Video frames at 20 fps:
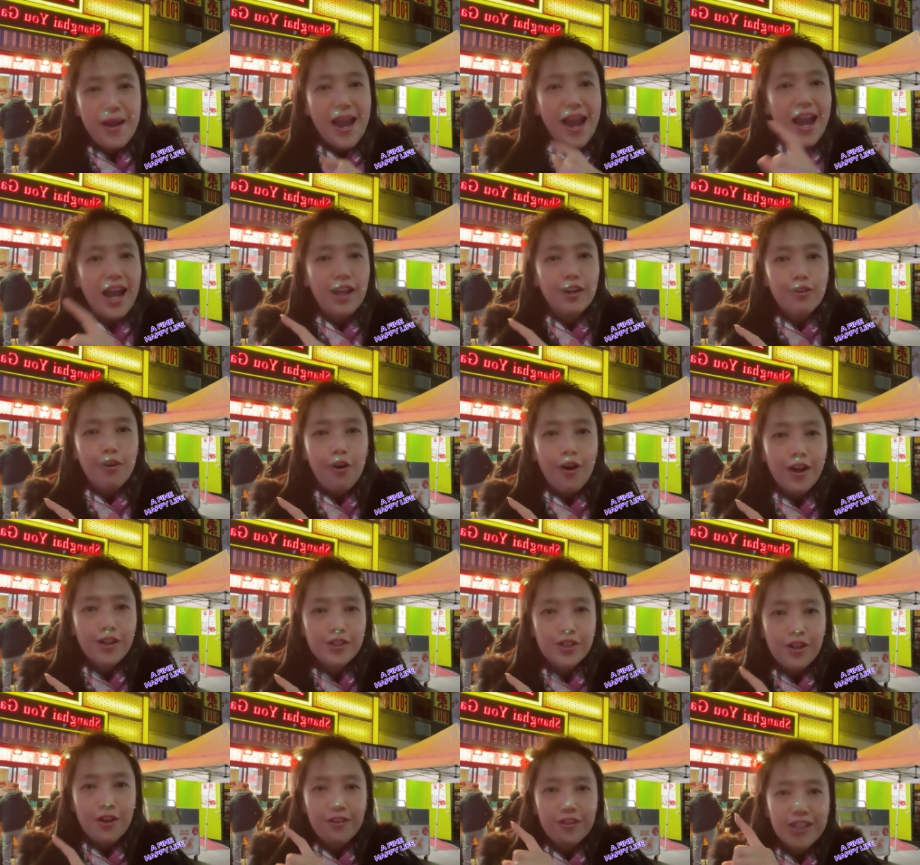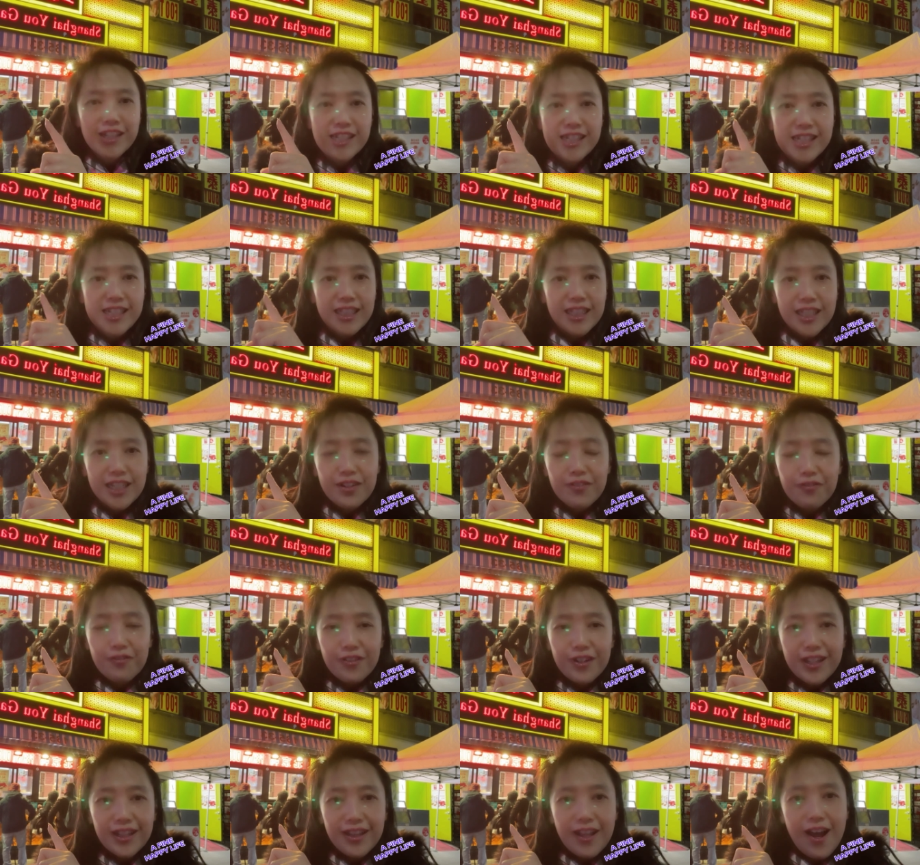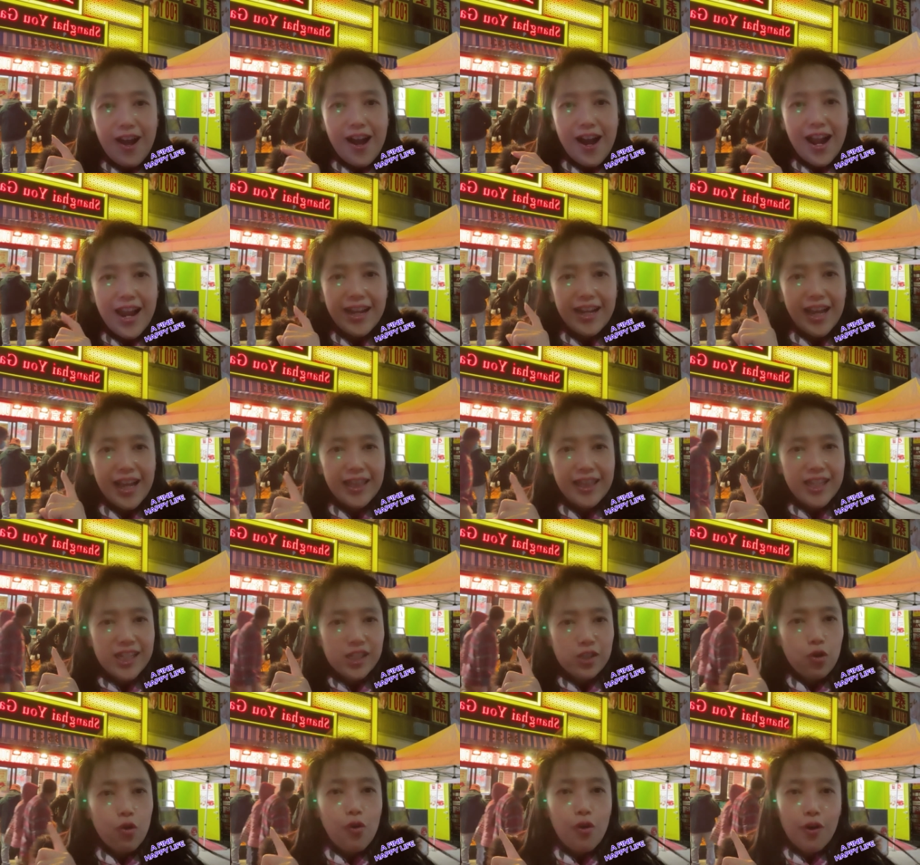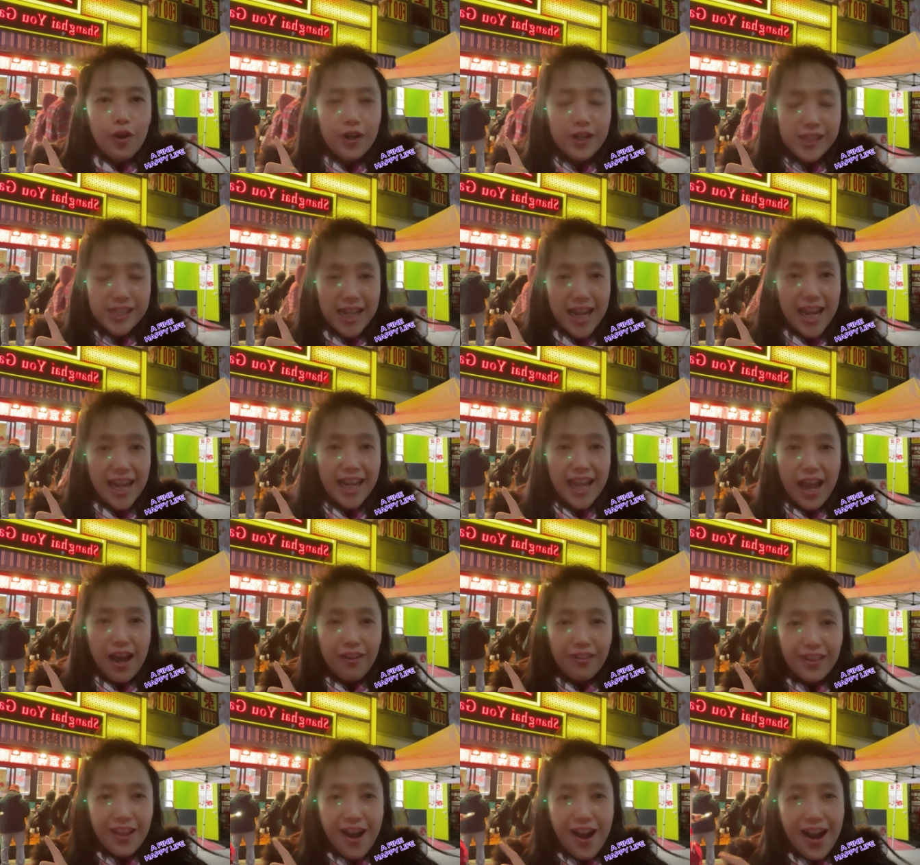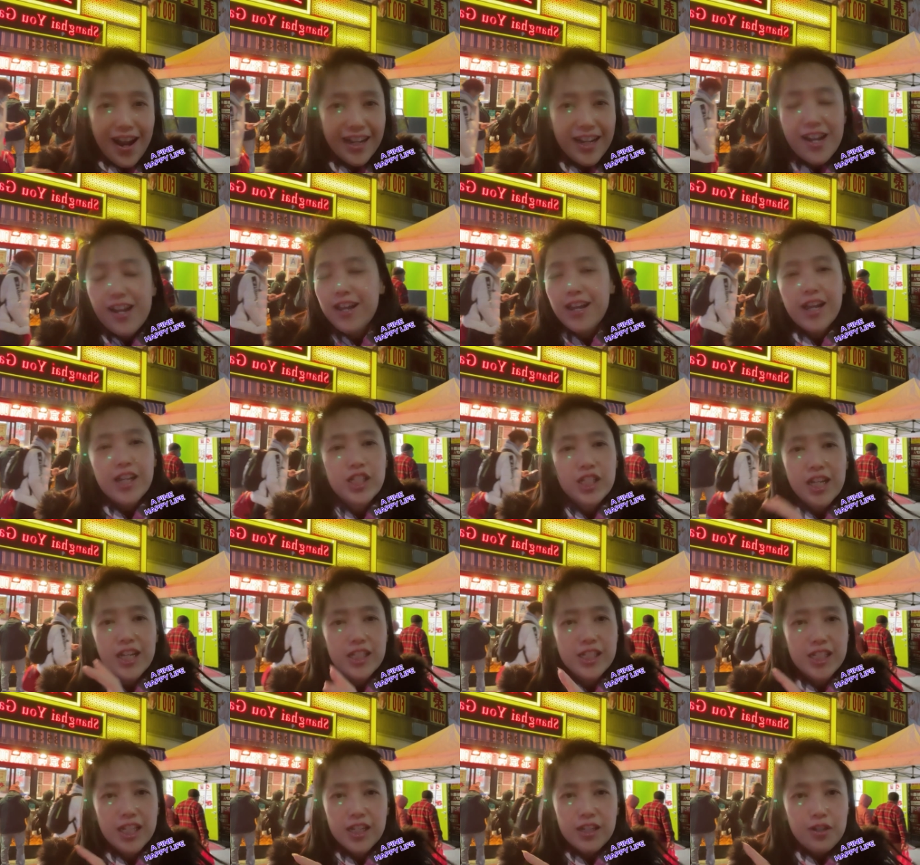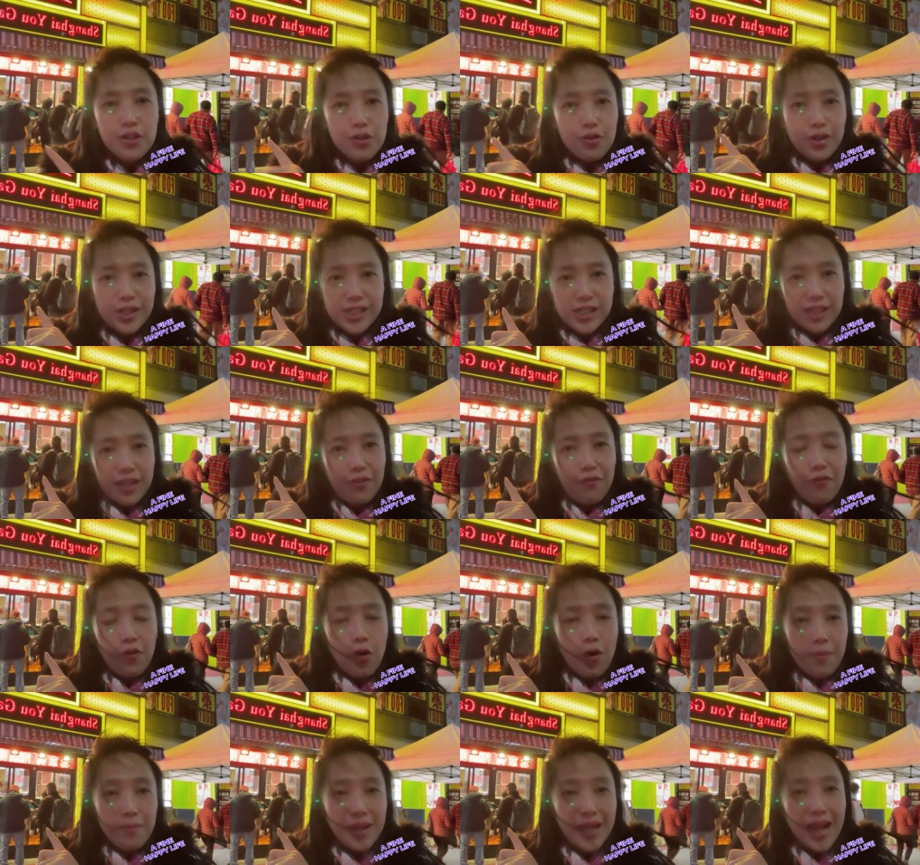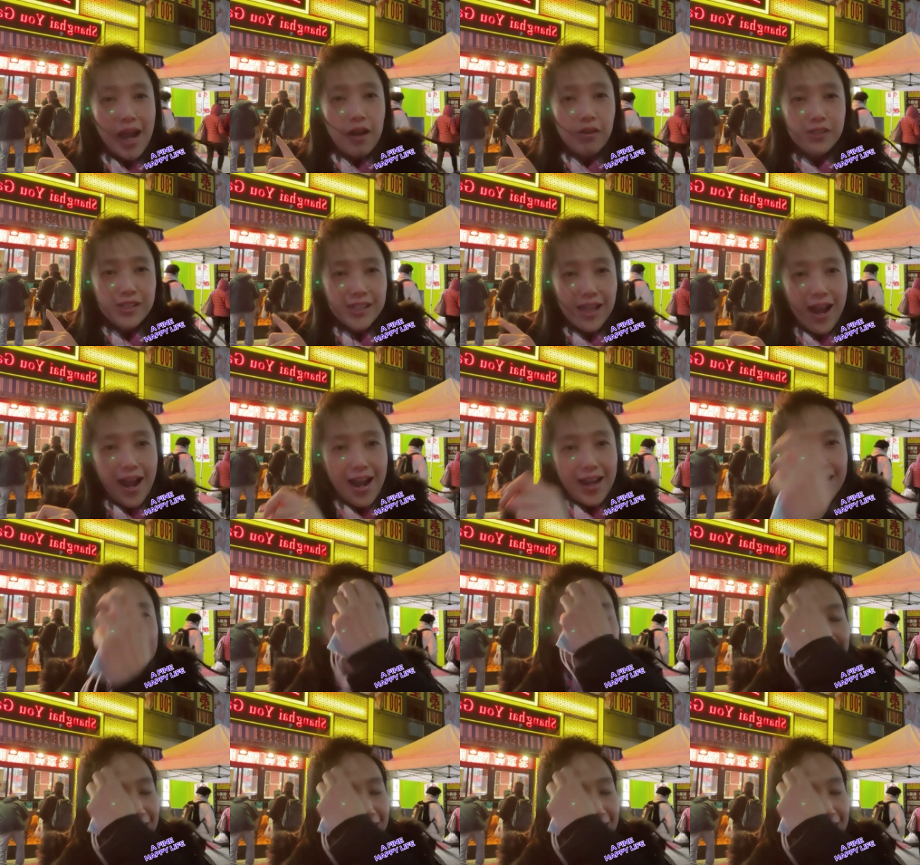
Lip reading: and also this delivery line and this order takeout line is continuously forming outside,